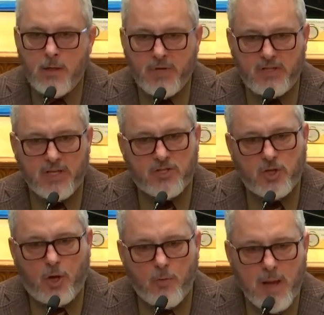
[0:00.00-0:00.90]
But the
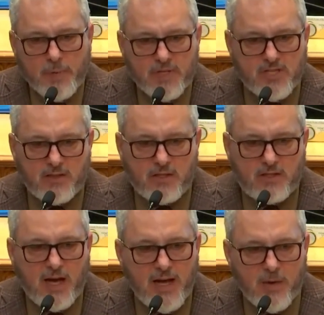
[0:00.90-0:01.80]
assault weapons at the
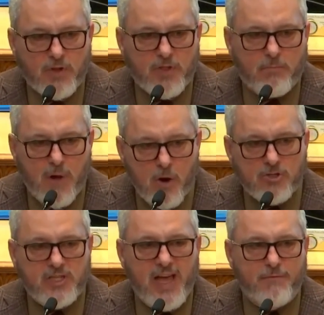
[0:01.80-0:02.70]
time were the
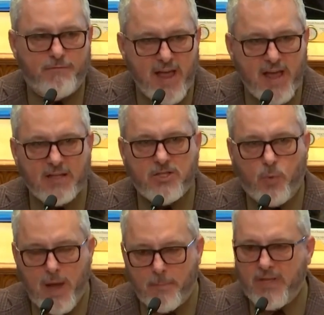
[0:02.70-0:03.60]
most advanced
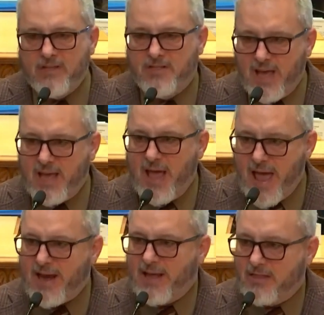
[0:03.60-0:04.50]
weapons they
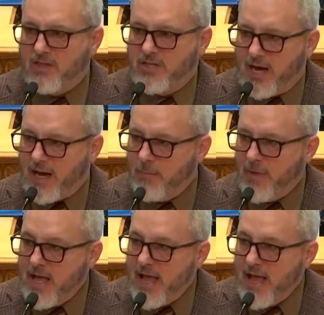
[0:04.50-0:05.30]
had at the time.